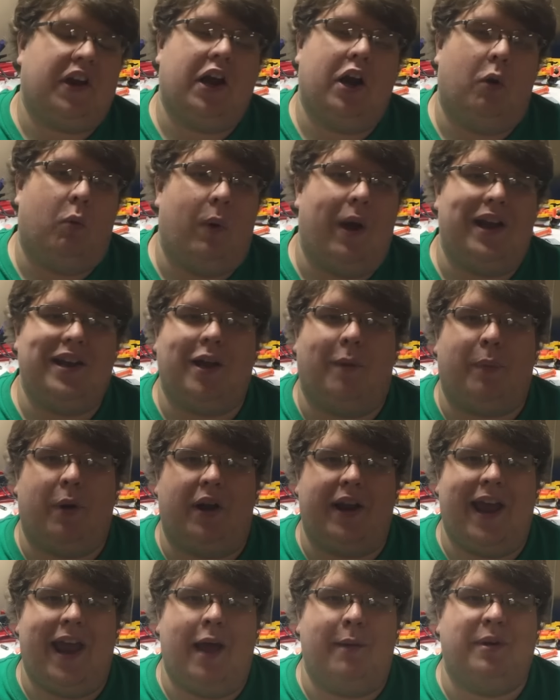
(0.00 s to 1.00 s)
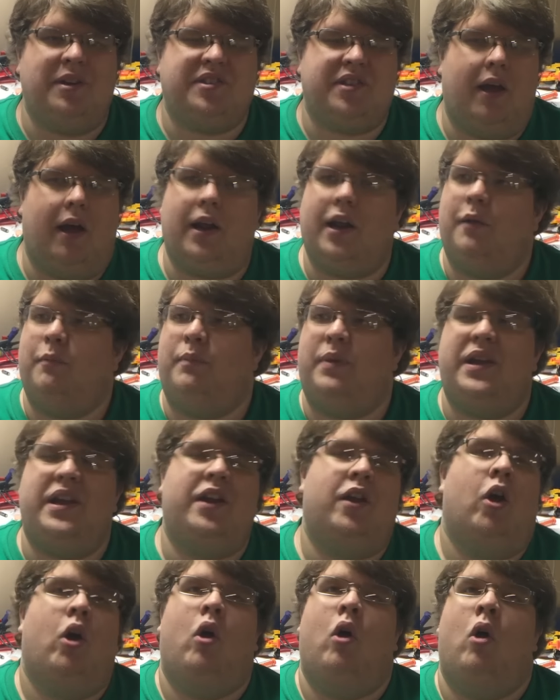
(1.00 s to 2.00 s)
they're going to wind up on Amazon and
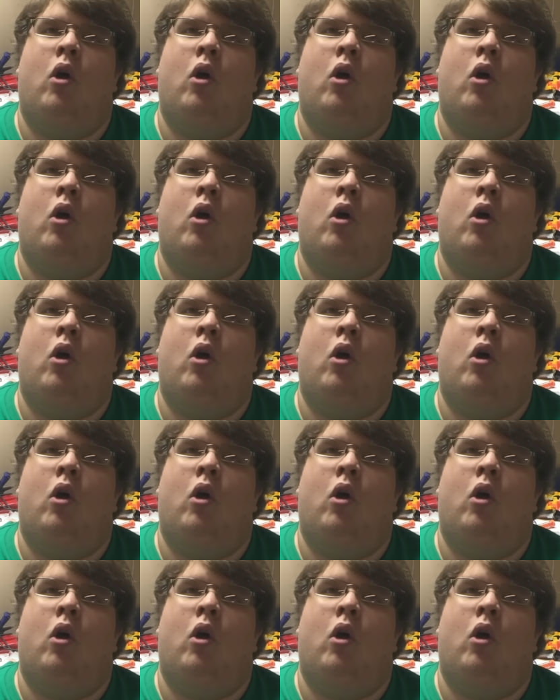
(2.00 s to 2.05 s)
be